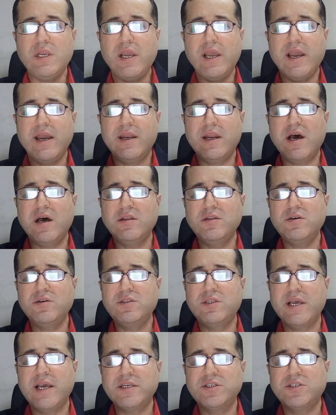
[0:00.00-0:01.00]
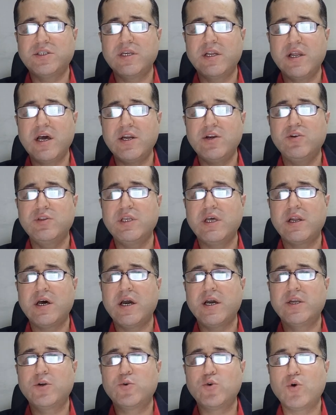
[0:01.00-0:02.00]
another test scenario that
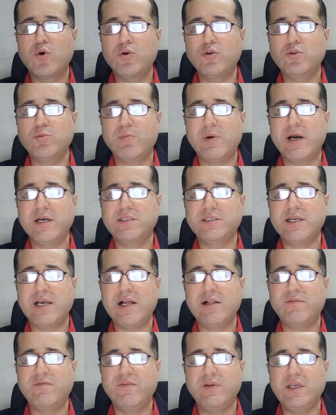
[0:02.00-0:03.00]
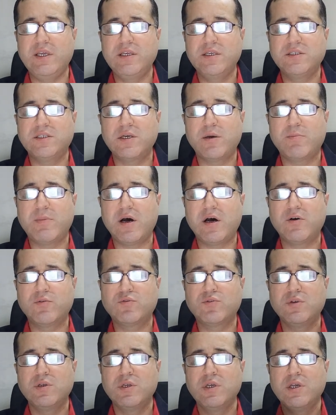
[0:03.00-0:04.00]
I wrote myself is
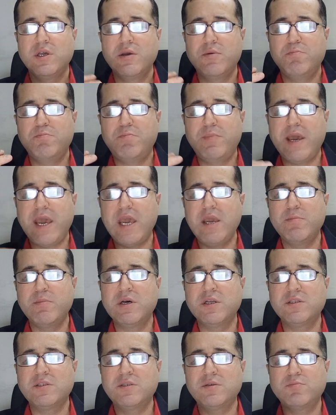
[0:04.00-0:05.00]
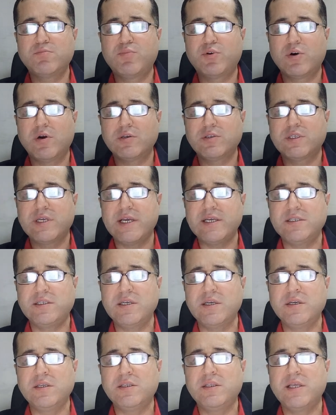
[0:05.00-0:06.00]
about payment
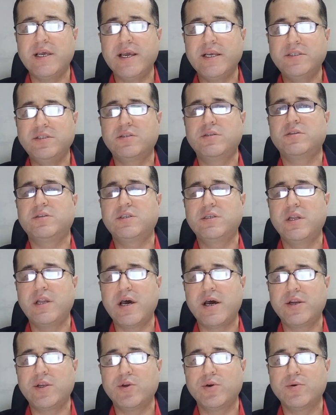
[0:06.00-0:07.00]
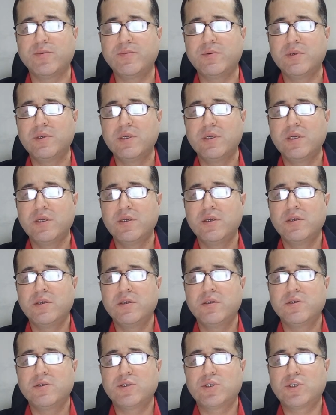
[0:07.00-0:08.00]
processing test scenario.
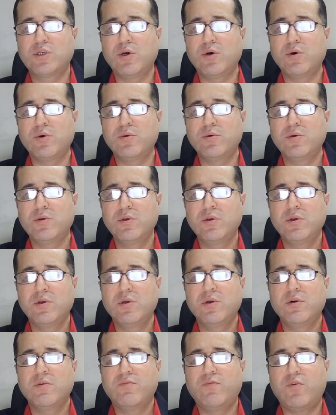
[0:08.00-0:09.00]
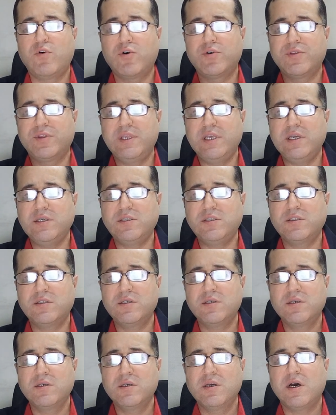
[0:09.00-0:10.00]
So for this
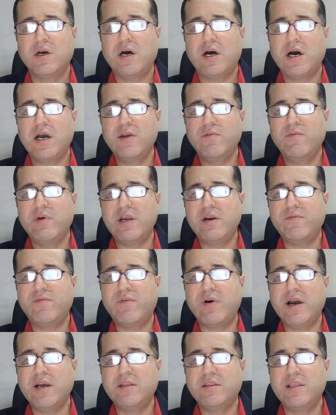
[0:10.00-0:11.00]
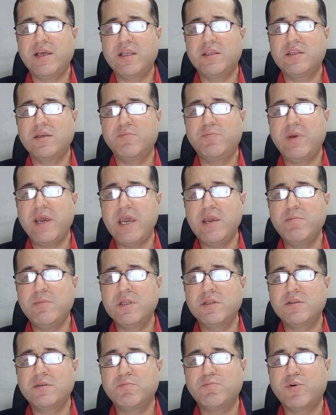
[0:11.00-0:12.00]
I verified that the
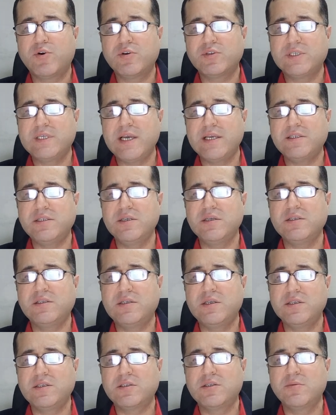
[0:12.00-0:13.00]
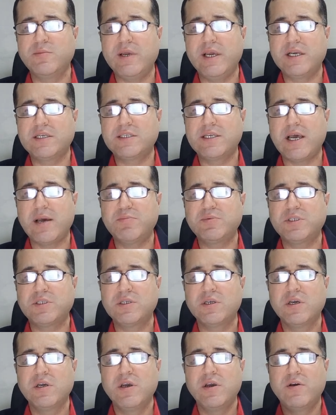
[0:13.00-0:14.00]
payment processing system
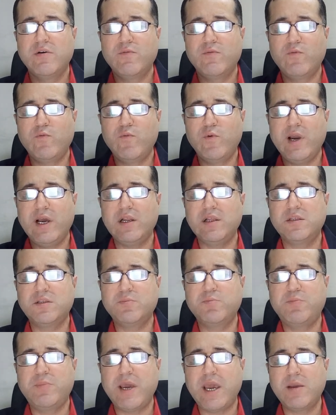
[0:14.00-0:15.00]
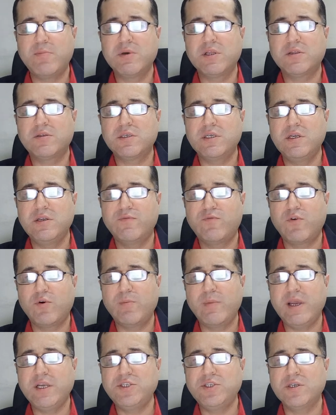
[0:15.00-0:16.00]
accepts valid payment
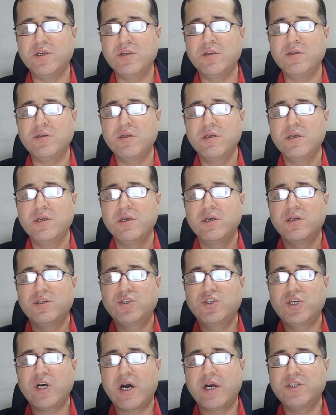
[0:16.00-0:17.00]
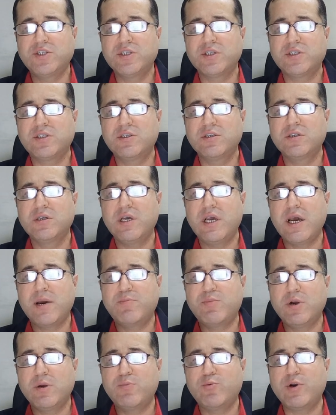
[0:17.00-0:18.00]
information, charges the
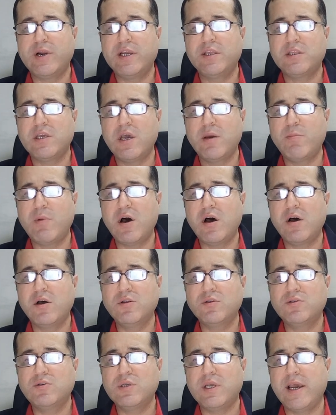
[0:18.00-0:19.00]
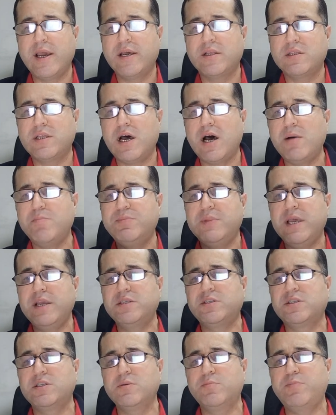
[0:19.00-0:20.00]
appropriate amount, and updates the